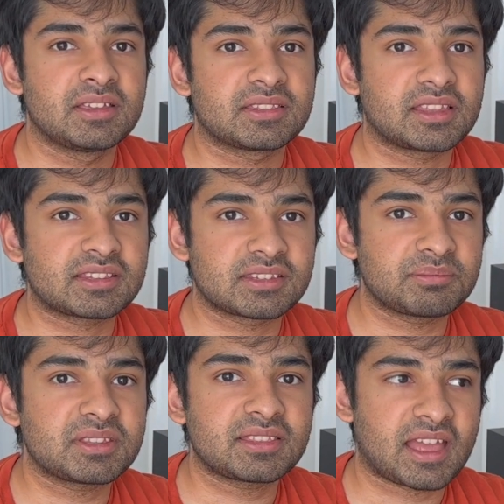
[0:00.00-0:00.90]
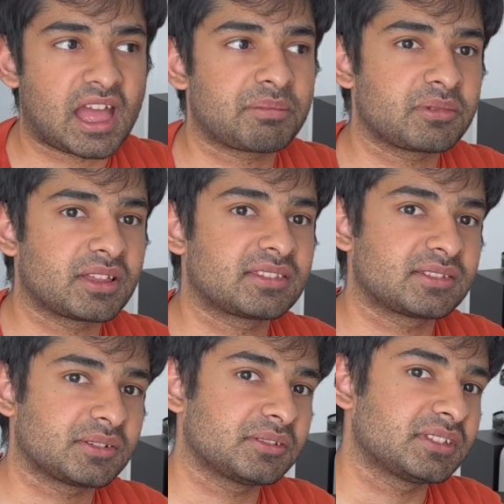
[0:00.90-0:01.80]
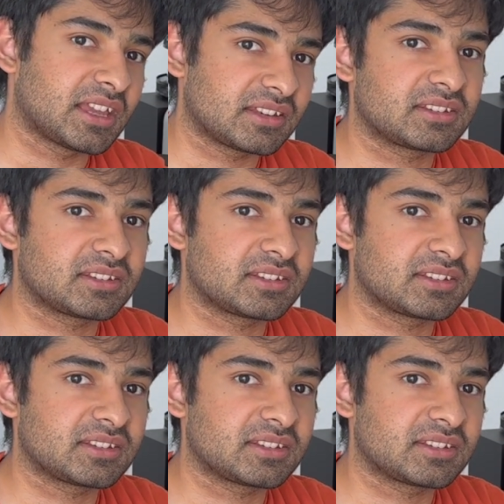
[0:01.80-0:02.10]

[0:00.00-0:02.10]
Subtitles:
That's something that Apple has still yet